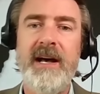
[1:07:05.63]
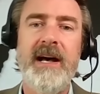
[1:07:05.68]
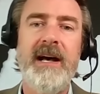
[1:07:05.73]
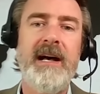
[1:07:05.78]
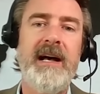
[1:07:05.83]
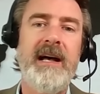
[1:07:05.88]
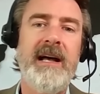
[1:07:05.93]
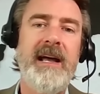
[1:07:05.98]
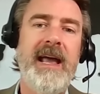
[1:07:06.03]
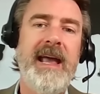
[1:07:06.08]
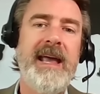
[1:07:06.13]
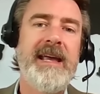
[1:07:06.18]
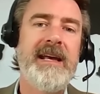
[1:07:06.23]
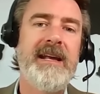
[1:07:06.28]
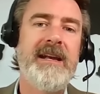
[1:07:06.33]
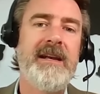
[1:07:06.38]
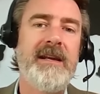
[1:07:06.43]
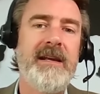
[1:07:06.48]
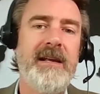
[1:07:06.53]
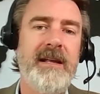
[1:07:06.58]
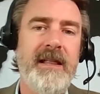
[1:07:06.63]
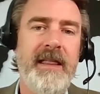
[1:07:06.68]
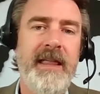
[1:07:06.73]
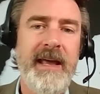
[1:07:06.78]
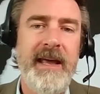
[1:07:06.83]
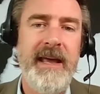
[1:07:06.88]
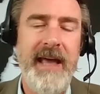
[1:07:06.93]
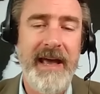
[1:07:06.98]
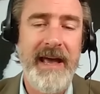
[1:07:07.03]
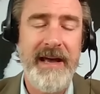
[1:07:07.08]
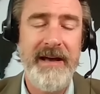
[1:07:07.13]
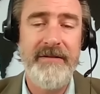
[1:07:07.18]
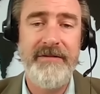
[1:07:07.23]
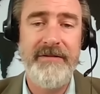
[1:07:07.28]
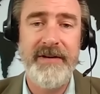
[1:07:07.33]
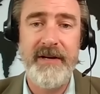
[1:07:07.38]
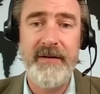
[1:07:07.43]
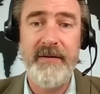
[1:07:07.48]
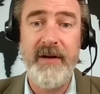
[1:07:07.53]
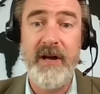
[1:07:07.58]
Uh, and they have,
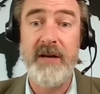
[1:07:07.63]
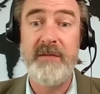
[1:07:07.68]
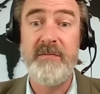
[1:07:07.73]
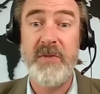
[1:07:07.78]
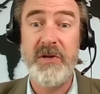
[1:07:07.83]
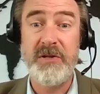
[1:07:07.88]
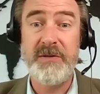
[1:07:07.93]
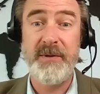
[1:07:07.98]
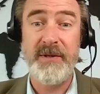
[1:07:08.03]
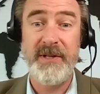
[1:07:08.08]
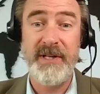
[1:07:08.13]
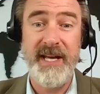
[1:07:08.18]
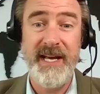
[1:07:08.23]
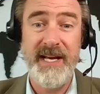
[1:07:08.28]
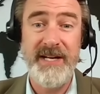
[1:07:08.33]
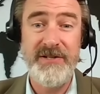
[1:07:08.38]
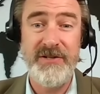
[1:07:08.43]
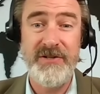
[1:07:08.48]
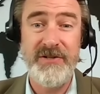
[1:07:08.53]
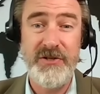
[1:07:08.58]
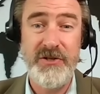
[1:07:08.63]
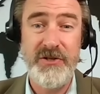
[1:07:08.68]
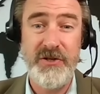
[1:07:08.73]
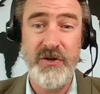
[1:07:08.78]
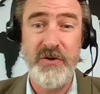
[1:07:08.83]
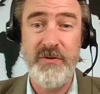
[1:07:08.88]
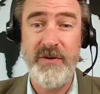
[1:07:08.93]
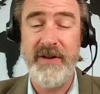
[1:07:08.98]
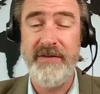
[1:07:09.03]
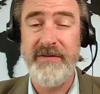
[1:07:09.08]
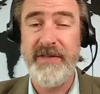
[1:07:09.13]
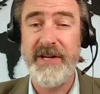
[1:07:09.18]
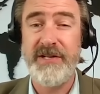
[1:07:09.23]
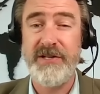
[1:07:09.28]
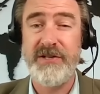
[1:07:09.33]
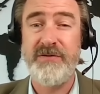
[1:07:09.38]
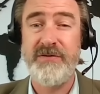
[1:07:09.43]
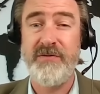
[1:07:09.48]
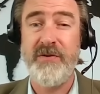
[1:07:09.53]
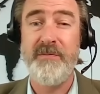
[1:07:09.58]
uh, on multiple occasions, shown that if they
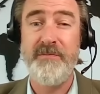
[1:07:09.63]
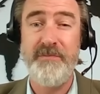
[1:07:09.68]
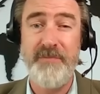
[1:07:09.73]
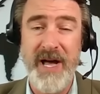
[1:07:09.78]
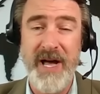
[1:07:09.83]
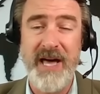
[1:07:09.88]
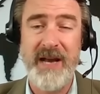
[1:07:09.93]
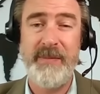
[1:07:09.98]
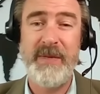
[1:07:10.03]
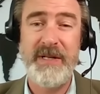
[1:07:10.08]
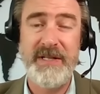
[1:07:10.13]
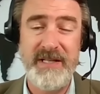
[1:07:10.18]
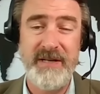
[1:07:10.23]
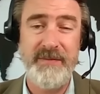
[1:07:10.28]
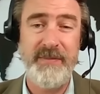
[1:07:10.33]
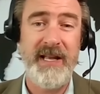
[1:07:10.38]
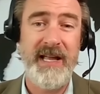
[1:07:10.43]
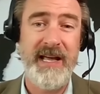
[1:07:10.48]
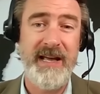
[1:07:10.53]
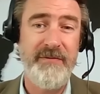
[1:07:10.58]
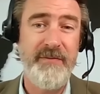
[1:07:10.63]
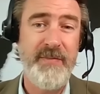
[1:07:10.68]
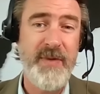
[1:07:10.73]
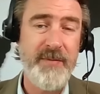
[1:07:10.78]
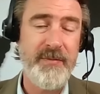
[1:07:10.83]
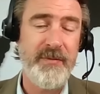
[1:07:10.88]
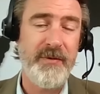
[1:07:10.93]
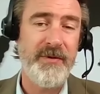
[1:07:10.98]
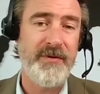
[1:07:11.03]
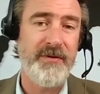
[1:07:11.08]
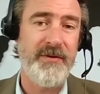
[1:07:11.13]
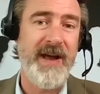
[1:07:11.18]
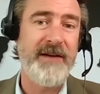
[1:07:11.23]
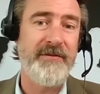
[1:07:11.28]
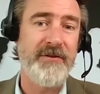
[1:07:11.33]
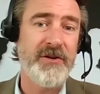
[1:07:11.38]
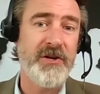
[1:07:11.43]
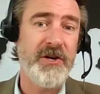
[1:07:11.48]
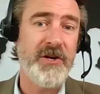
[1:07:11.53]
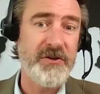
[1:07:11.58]
just throw a bottomless supply of people at their
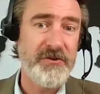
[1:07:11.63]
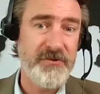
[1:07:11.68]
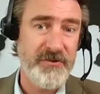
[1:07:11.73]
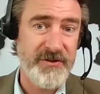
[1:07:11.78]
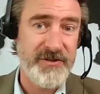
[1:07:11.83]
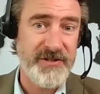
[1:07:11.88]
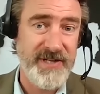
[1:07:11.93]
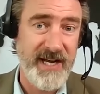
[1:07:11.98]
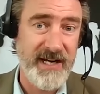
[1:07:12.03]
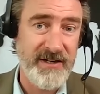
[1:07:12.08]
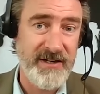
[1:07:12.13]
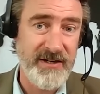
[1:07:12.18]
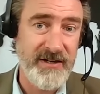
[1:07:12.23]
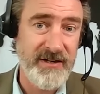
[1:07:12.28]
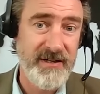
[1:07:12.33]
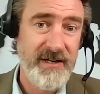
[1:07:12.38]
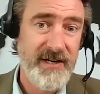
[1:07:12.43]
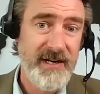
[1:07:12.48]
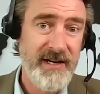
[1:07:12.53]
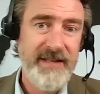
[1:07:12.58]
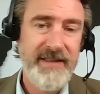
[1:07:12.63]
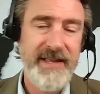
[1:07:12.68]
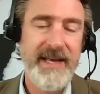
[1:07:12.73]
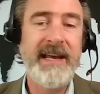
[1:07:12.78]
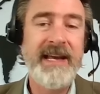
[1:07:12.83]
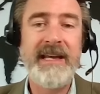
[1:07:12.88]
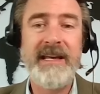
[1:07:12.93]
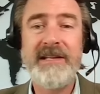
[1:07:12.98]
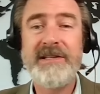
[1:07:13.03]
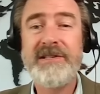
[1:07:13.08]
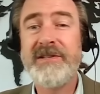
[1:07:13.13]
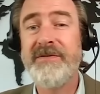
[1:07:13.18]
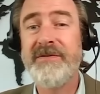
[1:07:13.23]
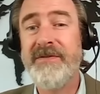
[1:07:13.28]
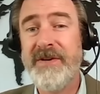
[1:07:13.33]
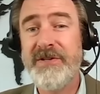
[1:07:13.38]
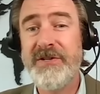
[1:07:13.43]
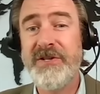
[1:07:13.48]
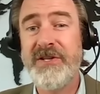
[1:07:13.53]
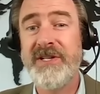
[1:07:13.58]
agricultural sector, they can get
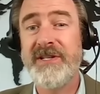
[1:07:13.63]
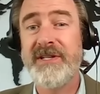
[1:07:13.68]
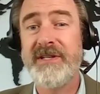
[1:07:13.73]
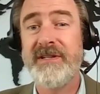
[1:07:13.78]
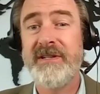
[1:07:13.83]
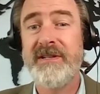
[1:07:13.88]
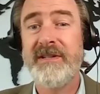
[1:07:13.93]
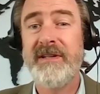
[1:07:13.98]
sufficient